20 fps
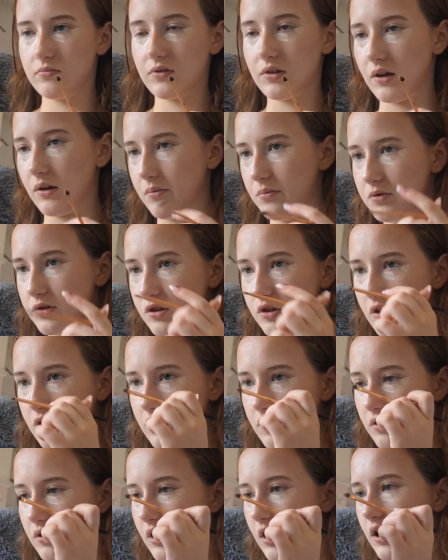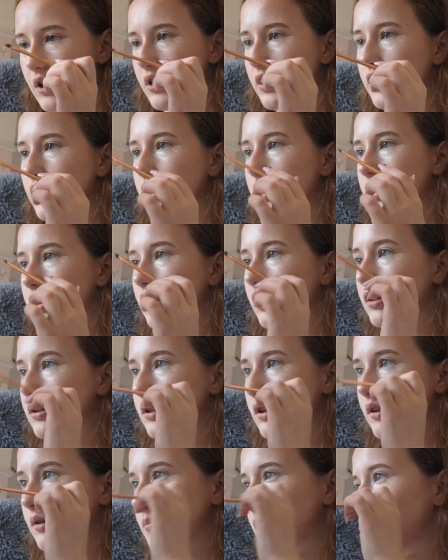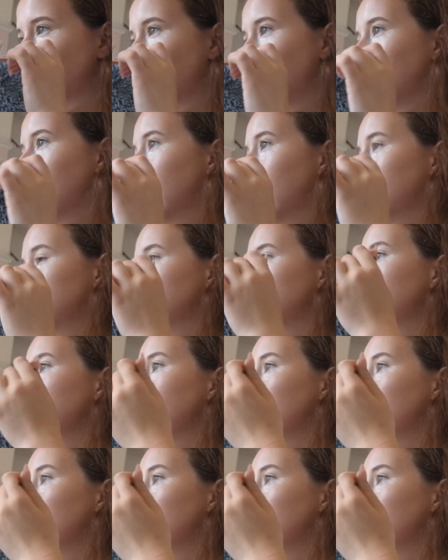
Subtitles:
So I'm just going to do that using the mirror it has.